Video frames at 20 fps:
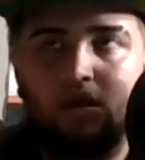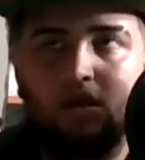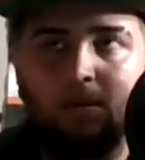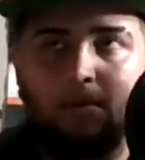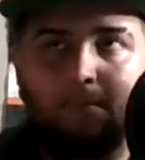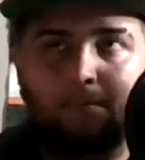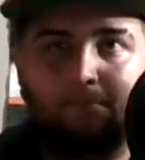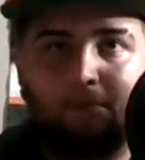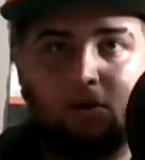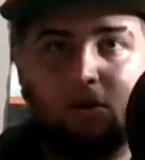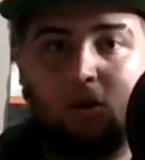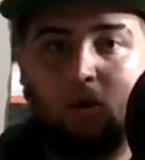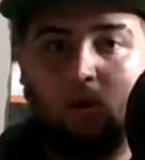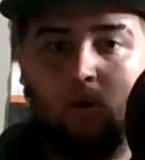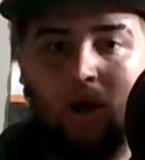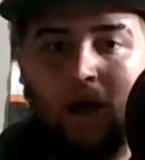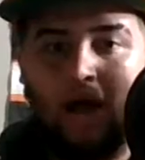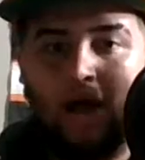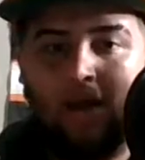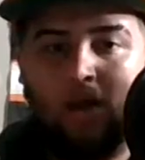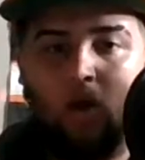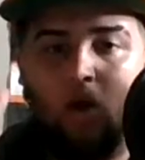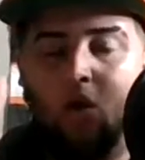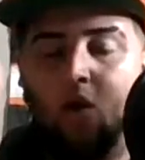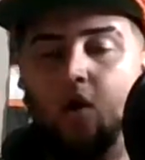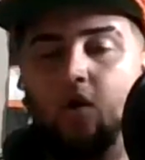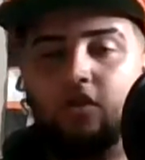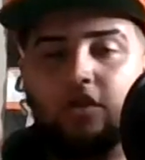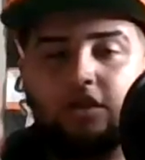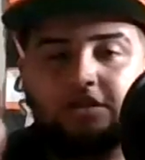Burrow had
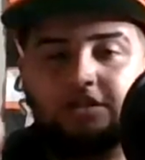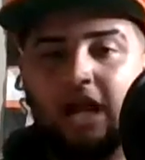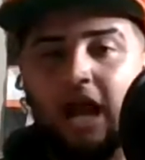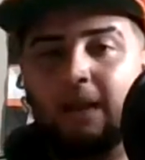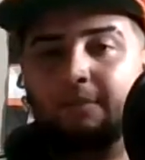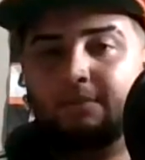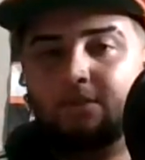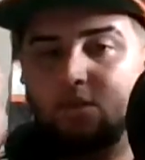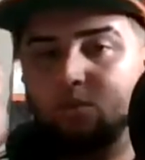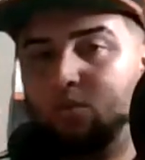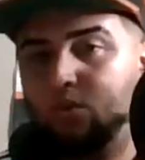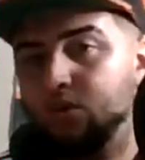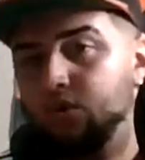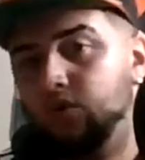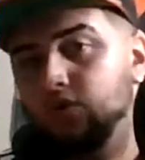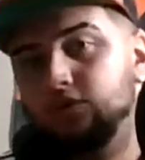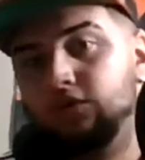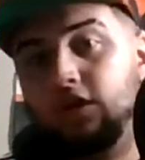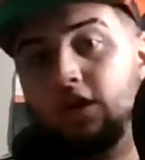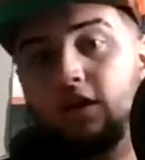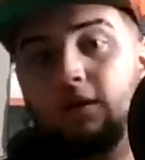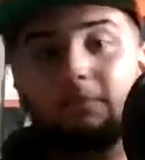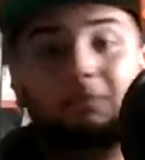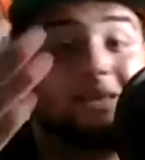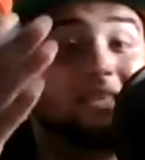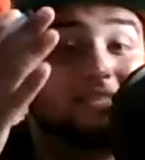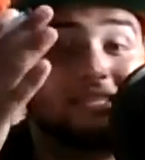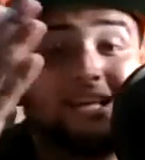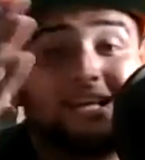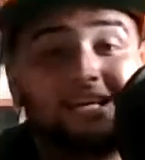all the time in the world
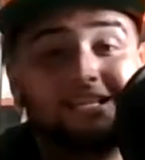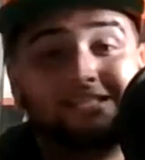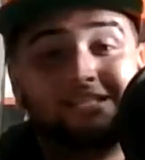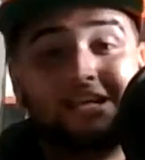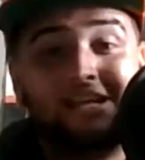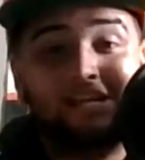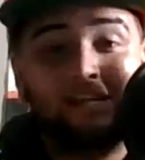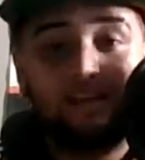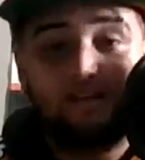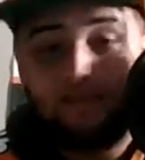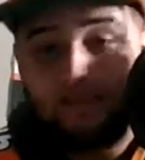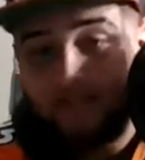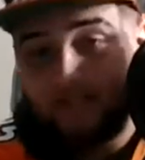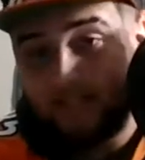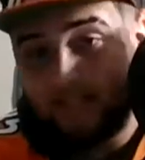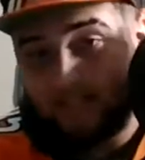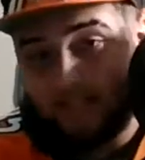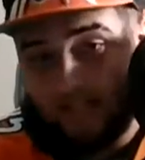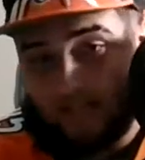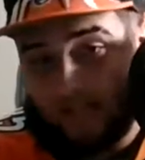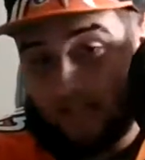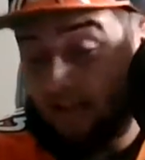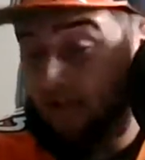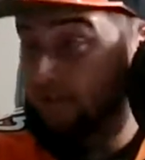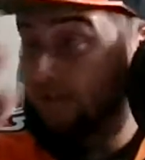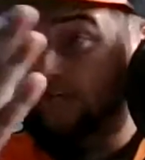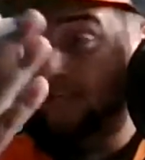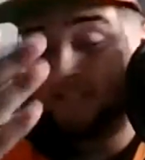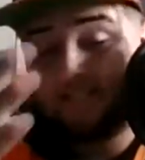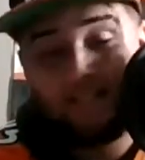because, like I said, he never
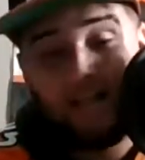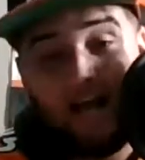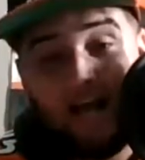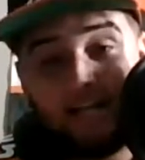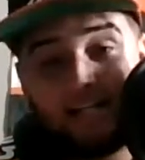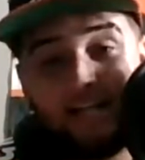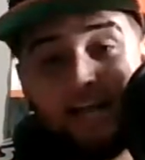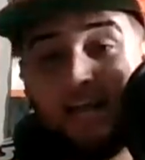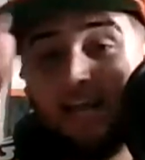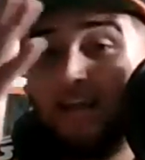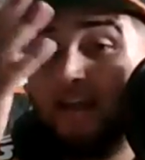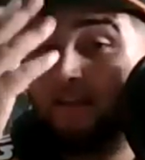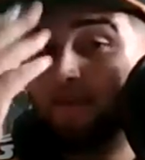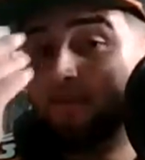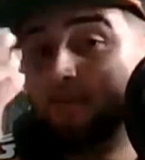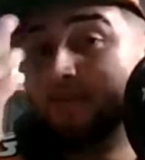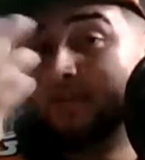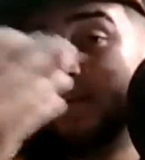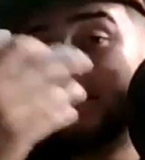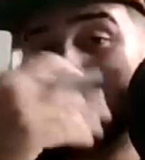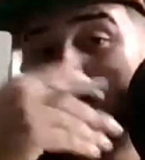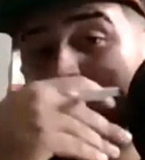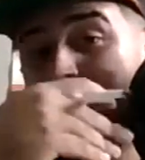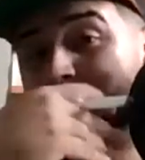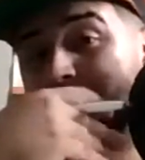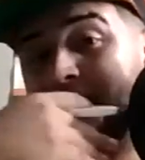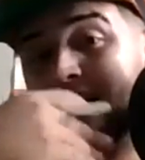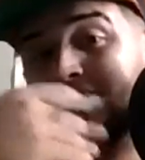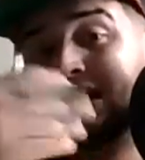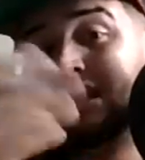got sacked and never technically
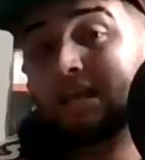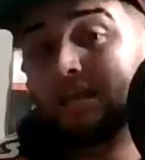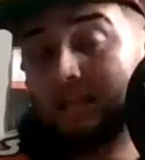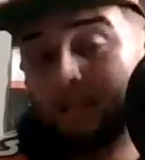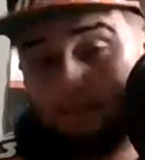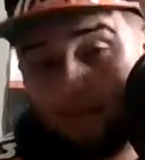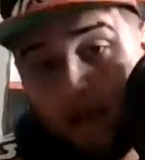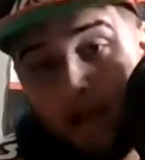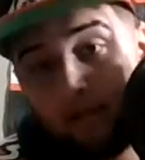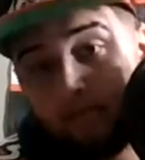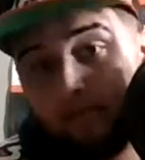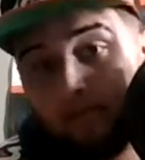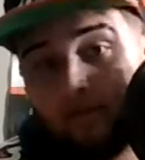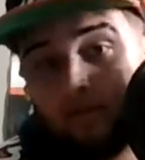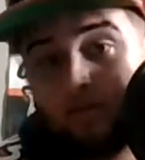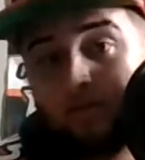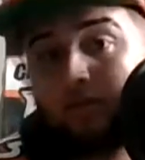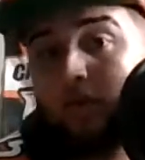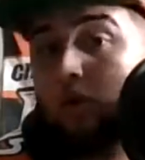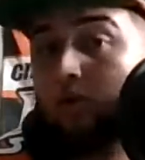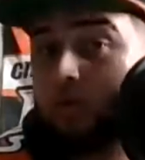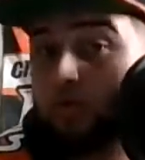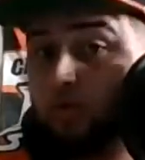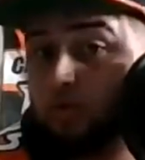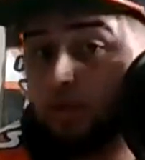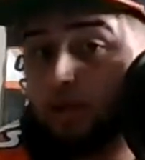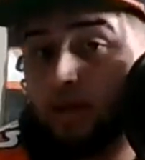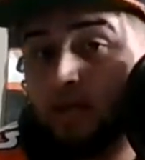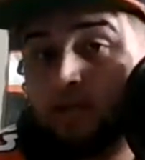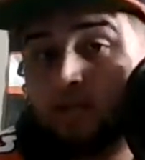got hit in the backfield. No
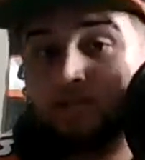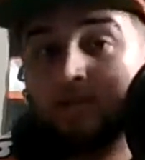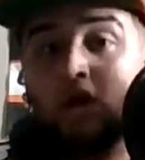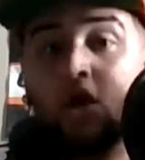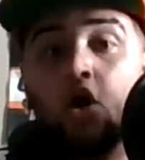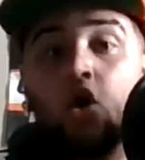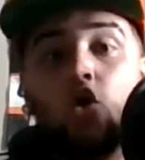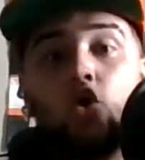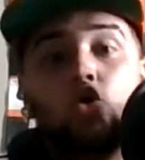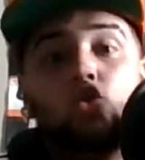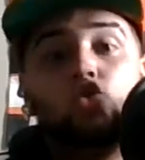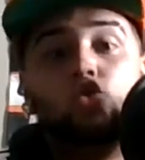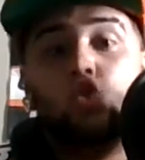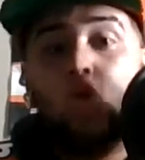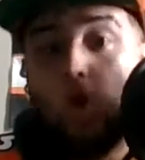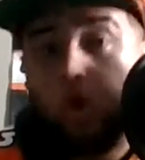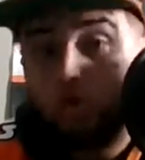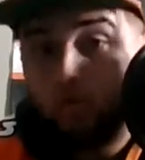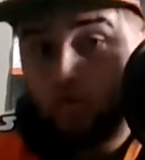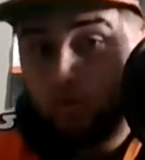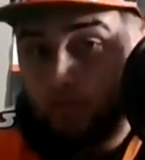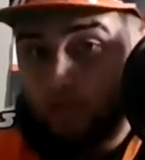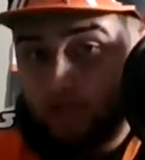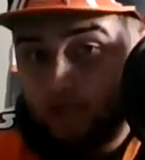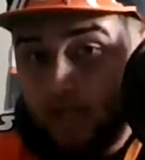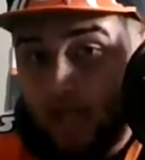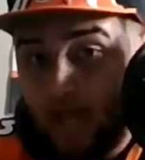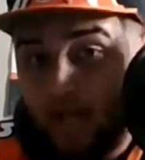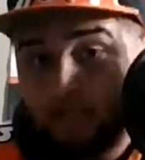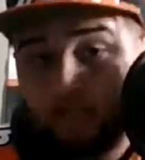QB hits, no QB
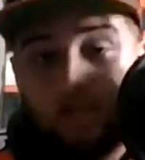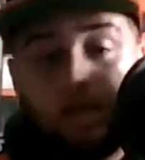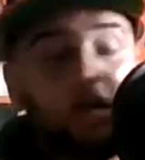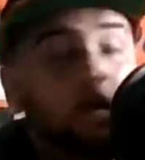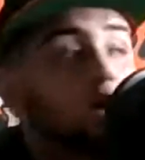sacks.